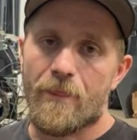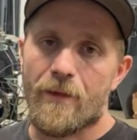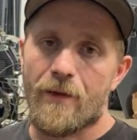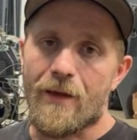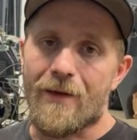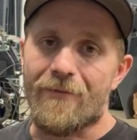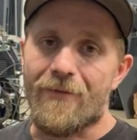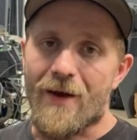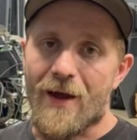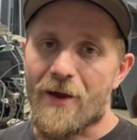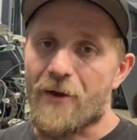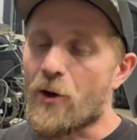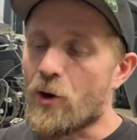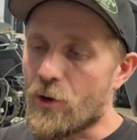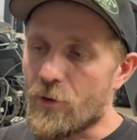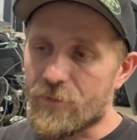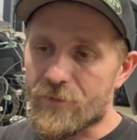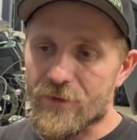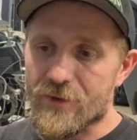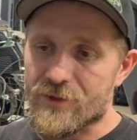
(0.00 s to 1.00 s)
if I
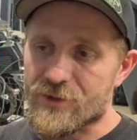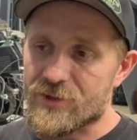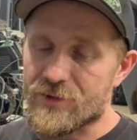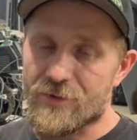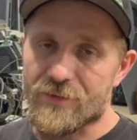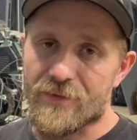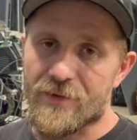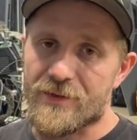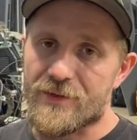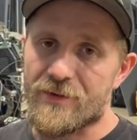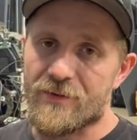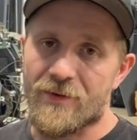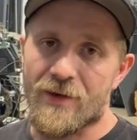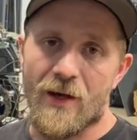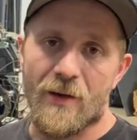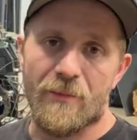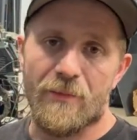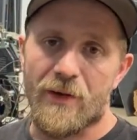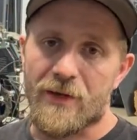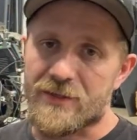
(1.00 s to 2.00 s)
overshoot the
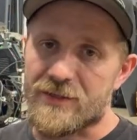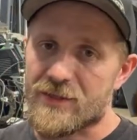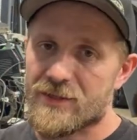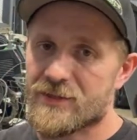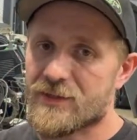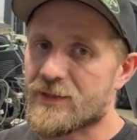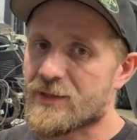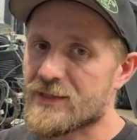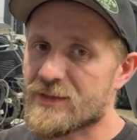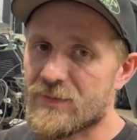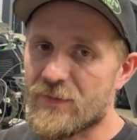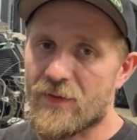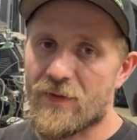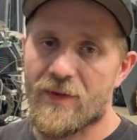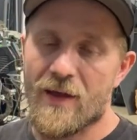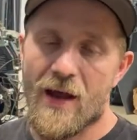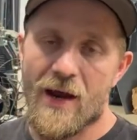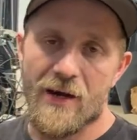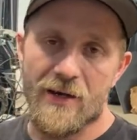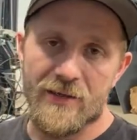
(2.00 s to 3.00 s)
tune-up, it's just gonna spin the
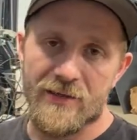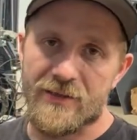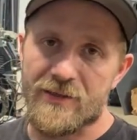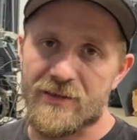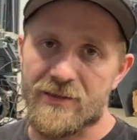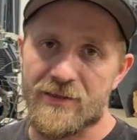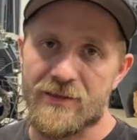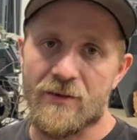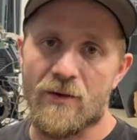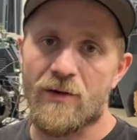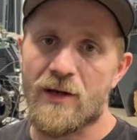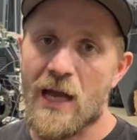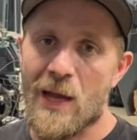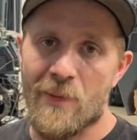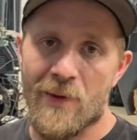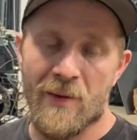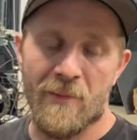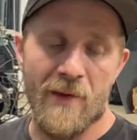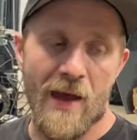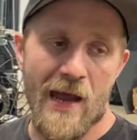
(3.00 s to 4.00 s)
tires, there's no
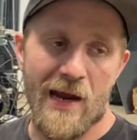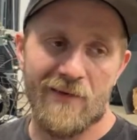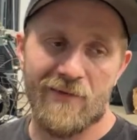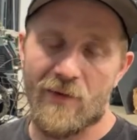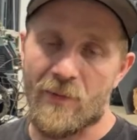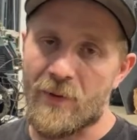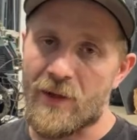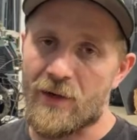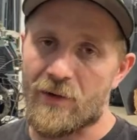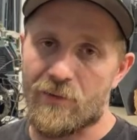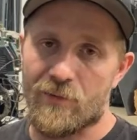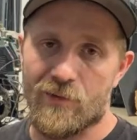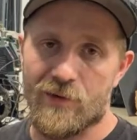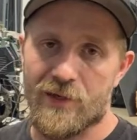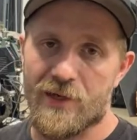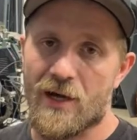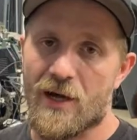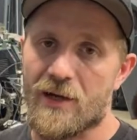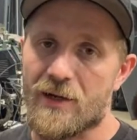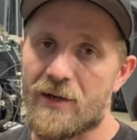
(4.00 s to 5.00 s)
coming back from it, we're
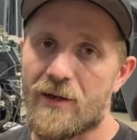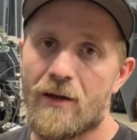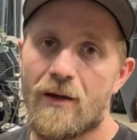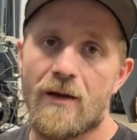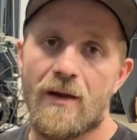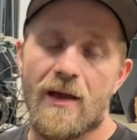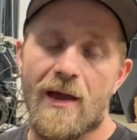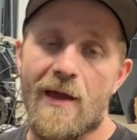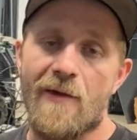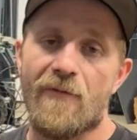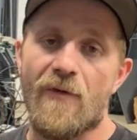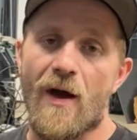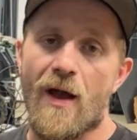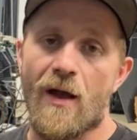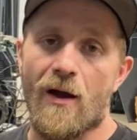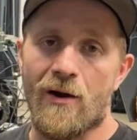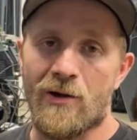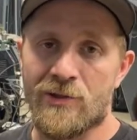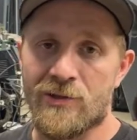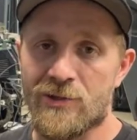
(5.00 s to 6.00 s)
done. If I
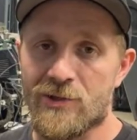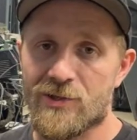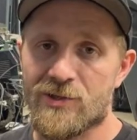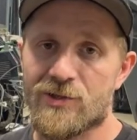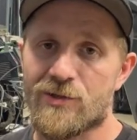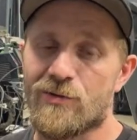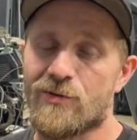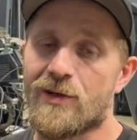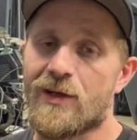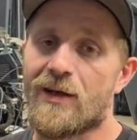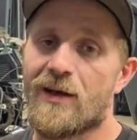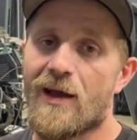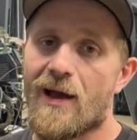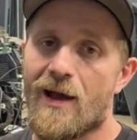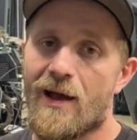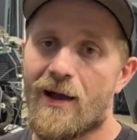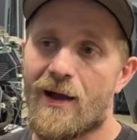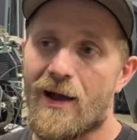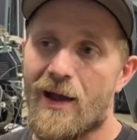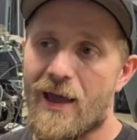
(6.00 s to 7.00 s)
undershoot it,
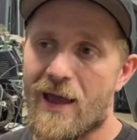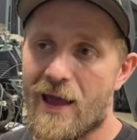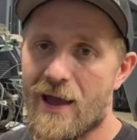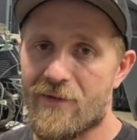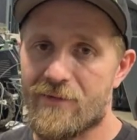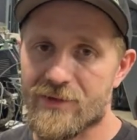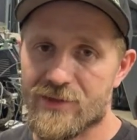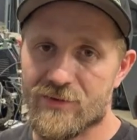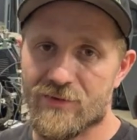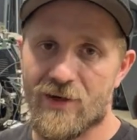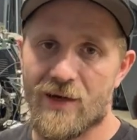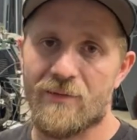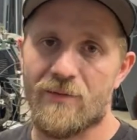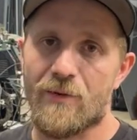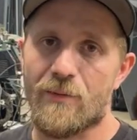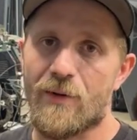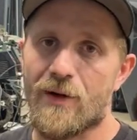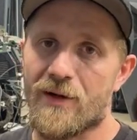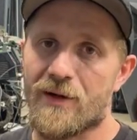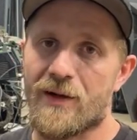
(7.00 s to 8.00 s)
I have a scramble
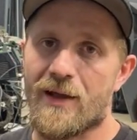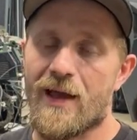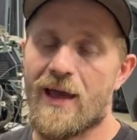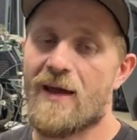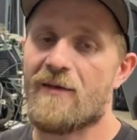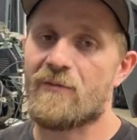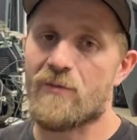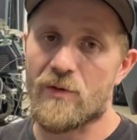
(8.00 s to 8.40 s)
button, I have